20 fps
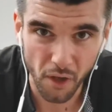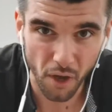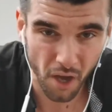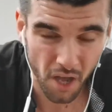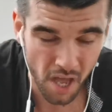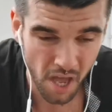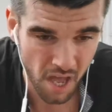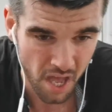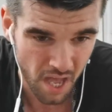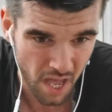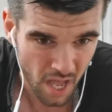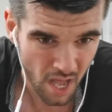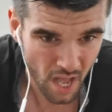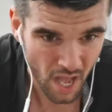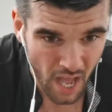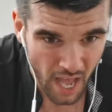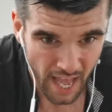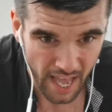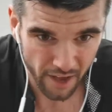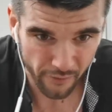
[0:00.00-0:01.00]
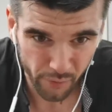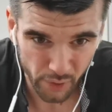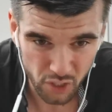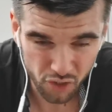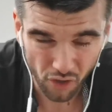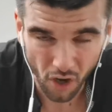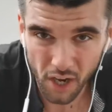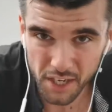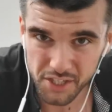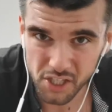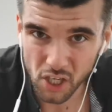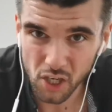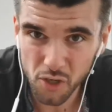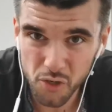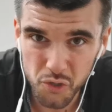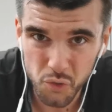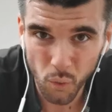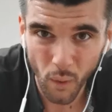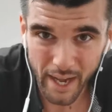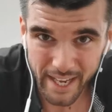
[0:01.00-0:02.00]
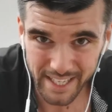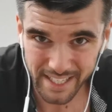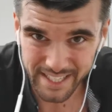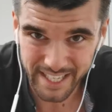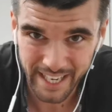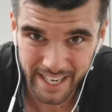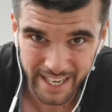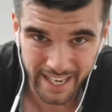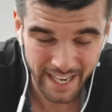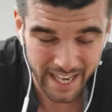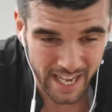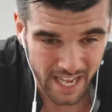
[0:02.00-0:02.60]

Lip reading: that if we're trying to lose weight,